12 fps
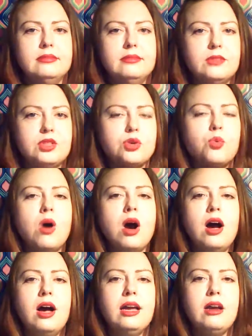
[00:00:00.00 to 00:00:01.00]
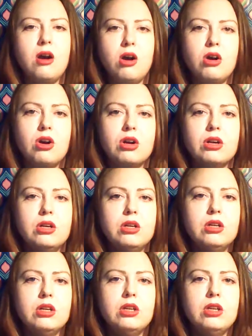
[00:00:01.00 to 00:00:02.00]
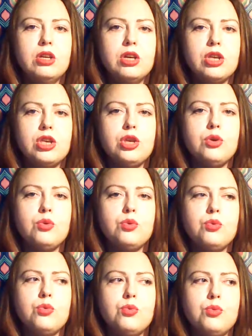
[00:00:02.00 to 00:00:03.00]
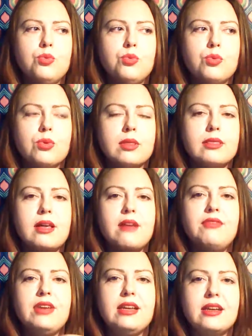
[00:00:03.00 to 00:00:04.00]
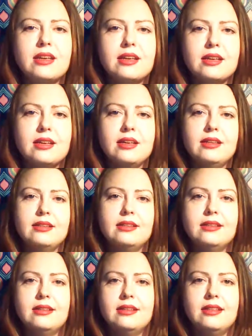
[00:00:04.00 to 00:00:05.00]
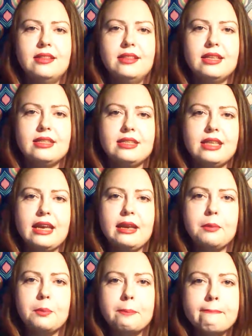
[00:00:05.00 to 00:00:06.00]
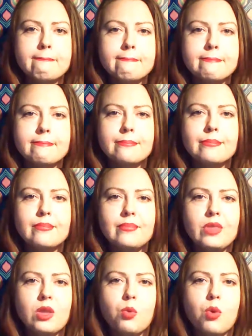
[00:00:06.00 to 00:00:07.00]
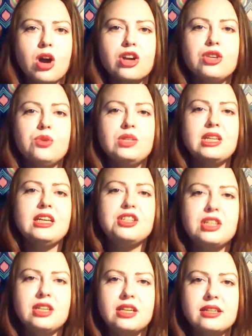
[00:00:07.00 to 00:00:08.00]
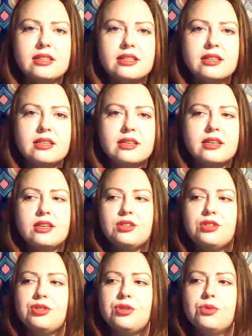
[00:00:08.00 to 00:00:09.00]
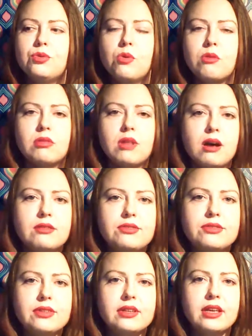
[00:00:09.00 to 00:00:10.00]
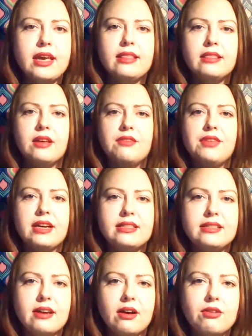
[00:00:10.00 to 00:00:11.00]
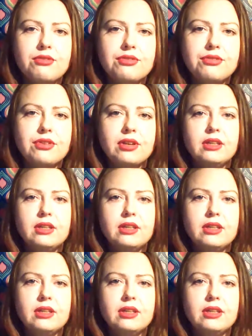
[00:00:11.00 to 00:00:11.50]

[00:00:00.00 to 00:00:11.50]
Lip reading: So why are you loving this thing? Why are you teaching it to love and love thyself?